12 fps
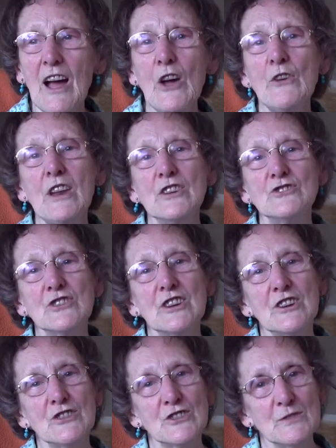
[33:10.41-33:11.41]
our
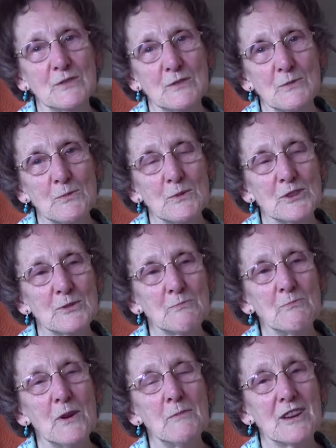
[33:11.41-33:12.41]
education
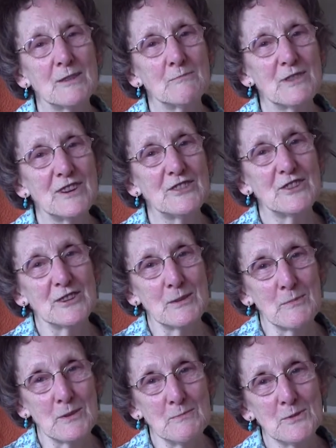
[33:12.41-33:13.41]
was maybe completed
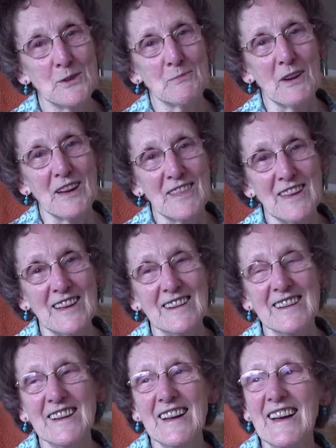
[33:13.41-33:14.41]
a bit more by
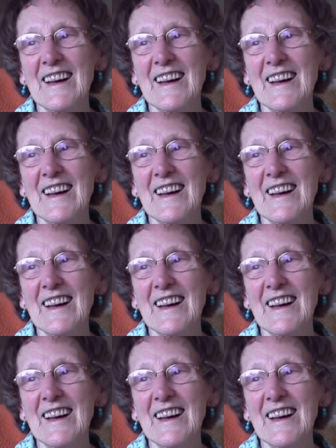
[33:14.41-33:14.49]
then.